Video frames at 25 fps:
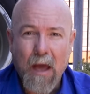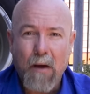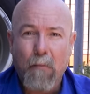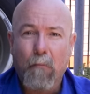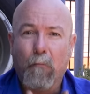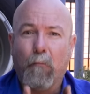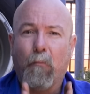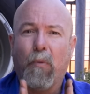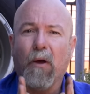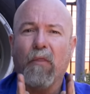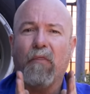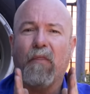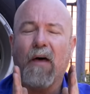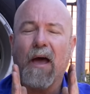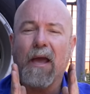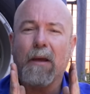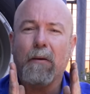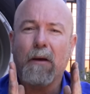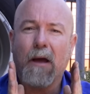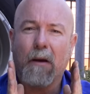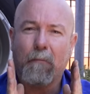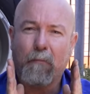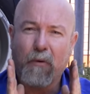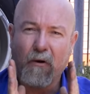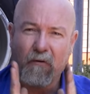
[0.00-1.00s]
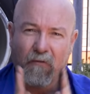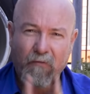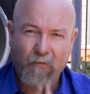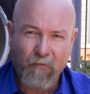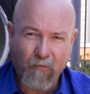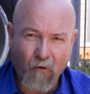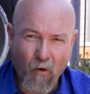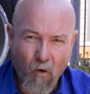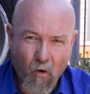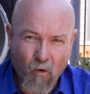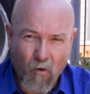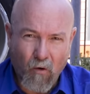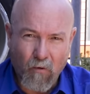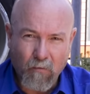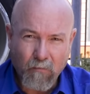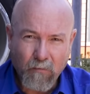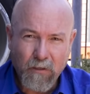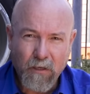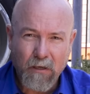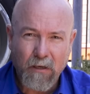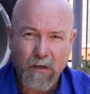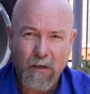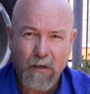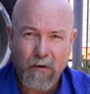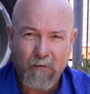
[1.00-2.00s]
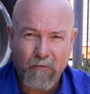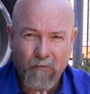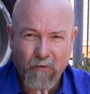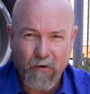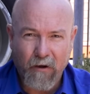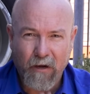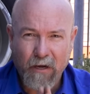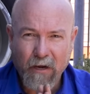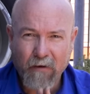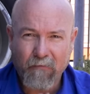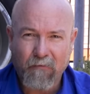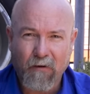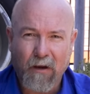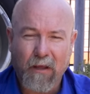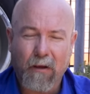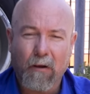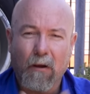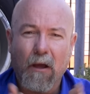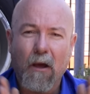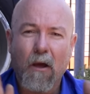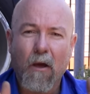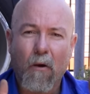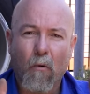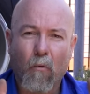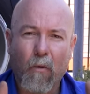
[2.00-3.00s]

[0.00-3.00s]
but they are performed very differently.